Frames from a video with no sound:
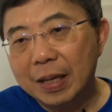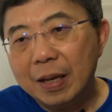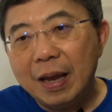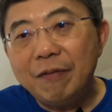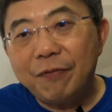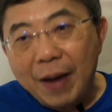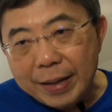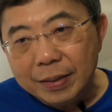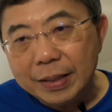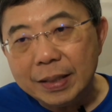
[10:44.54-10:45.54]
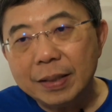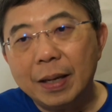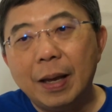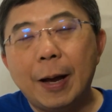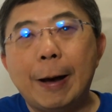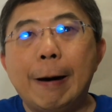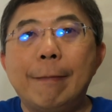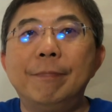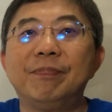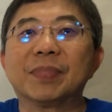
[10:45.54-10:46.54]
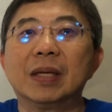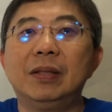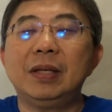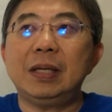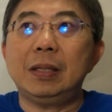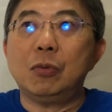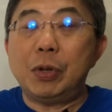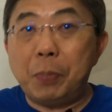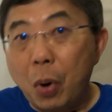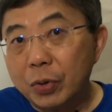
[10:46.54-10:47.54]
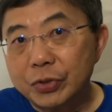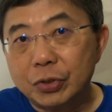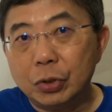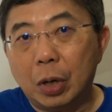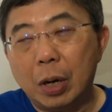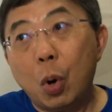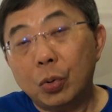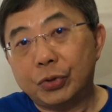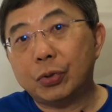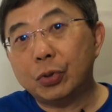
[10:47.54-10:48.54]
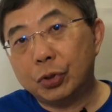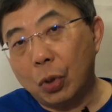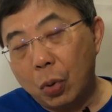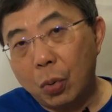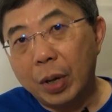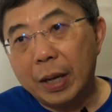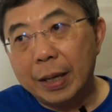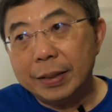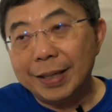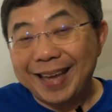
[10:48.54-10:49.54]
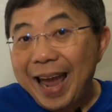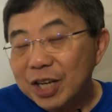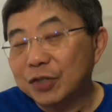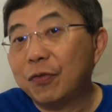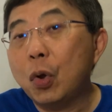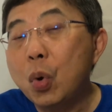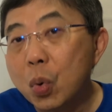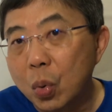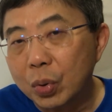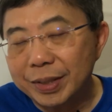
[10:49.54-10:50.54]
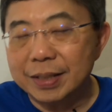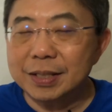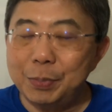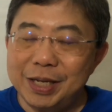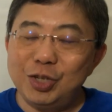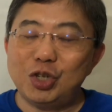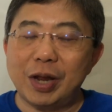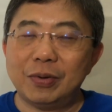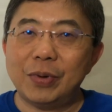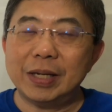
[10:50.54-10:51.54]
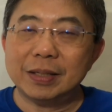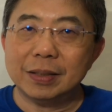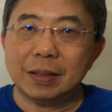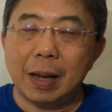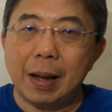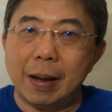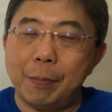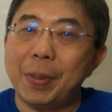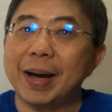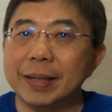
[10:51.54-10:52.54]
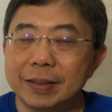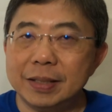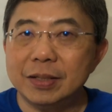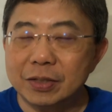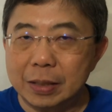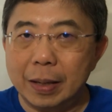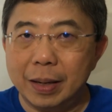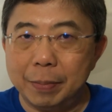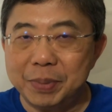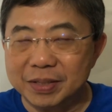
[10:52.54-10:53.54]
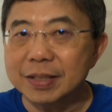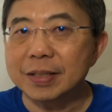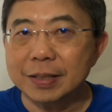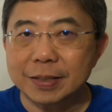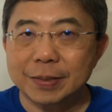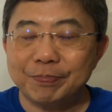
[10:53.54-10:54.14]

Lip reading: And finally, the reports also show the cash flow that is being generated by these businesses.